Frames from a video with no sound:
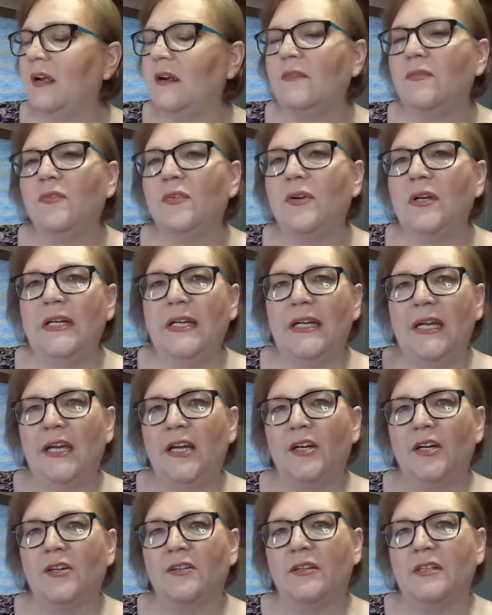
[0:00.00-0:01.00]
every
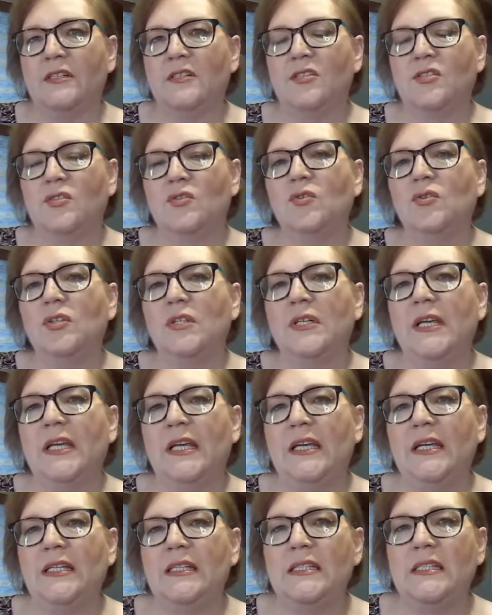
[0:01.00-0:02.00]
year these school
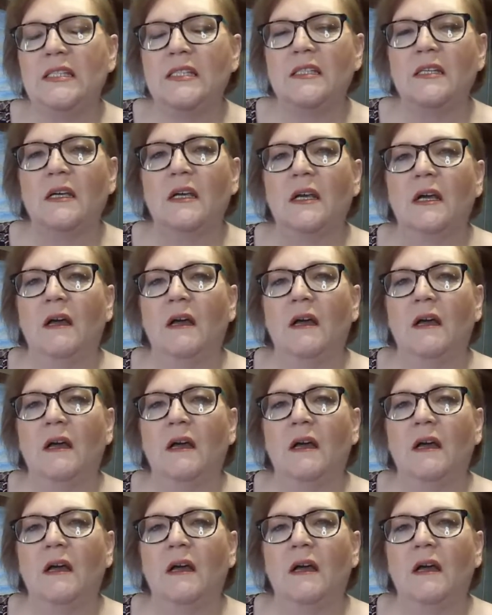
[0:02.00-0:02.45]
kids